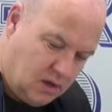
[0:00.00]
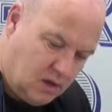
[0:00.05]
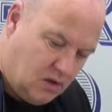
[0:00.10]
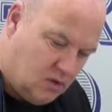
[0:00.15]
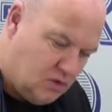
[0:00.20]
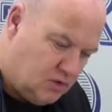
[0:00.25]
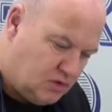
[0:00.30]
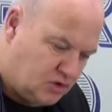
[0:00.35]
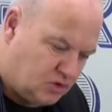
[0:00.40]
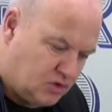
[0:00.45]

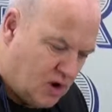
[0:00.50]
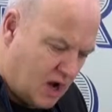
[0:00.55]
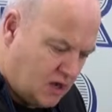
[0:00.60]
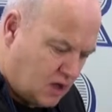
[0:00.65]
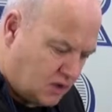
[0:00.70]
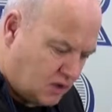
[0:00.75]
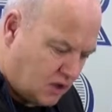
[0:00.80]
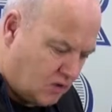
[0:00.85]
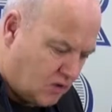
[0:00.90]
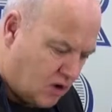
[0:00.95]
goes. Try
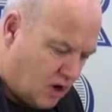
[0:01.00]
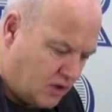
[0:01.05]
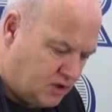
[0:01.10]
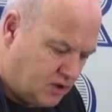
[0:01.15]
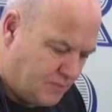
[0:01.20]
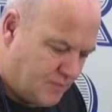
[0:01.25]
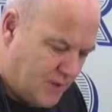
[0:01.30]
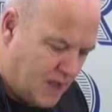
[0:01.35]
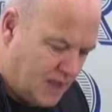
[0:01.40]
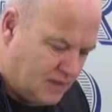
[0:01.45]
not to crowd
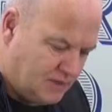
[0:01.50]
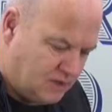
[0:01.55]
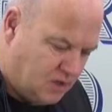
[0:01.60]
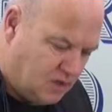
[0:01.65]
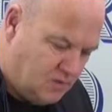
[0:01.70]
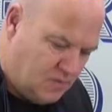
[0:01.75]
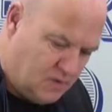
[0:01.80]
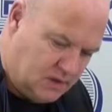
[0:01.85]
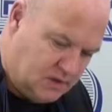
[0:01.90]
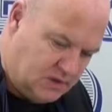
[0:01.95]
your pan
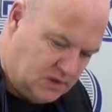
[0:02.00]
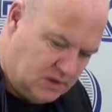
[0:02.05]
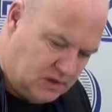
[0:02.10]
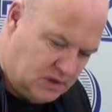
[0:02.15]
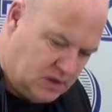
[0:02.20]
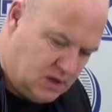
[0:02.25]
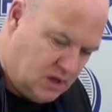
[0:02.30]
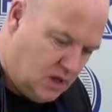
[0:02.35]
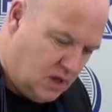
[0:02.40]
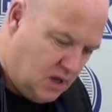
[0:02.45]
too much.
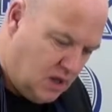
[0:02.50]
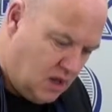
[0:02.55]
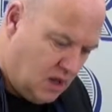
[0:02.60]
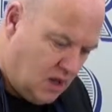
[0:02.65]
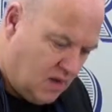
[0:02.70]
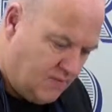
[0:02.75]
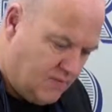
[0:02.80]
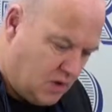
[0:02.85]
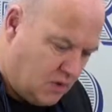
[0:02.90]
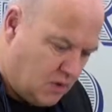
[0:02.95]

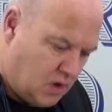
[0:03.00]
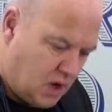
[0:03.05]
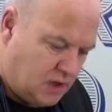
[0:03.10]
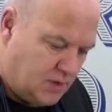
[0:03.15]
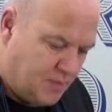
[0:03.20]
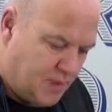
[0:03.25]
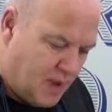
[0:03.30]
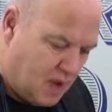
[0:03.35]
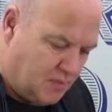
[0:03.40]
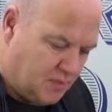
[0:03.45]
If you crowd
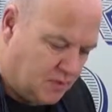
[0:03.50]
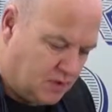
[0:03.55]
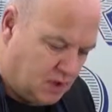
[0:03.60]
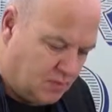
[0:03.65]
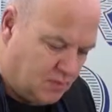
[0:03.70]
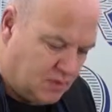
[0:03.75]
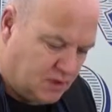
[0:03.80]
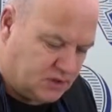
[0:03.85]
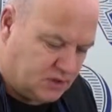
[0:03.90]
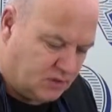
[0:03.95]
the pan with too
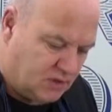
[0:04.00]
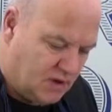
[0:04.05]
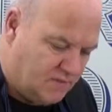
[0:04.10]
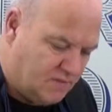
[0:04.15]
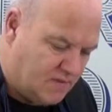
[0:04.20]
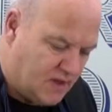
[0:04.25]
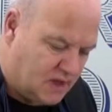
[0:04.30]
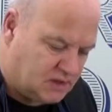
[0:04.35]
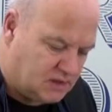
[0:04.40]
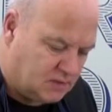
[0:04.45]
much
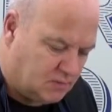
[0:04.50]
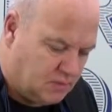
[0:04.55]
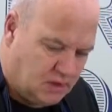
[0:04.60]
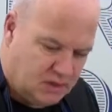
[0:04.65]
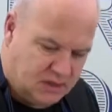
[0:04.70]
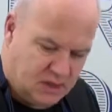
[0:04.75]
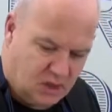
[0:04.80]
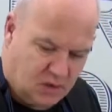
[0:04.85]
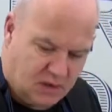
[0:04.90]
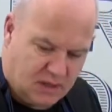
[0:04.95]
green
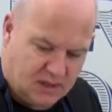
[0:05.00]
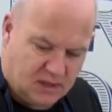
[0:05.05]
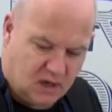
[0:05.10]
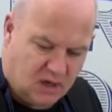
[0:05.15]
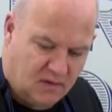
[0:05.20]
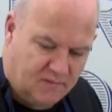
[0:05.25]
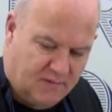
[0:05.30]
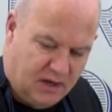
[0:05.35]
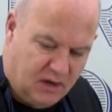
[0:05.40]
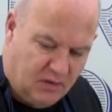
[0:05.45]
vegetables, you don't get the
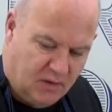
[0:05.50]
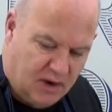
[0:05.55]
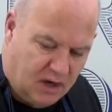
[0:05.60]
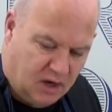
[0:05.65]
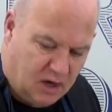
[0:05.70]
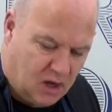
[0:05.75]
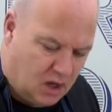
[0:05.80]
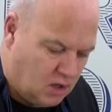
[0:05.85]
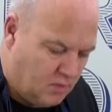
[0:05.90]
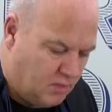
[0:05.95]
lovely green
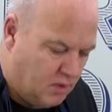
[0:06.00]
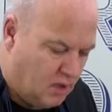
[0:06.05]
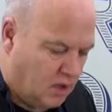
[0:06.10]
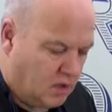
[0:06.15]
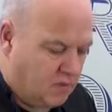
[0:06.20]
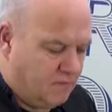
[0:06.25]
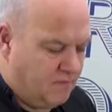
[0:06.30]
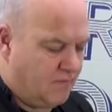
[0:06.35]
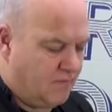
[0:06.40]
colour we're looking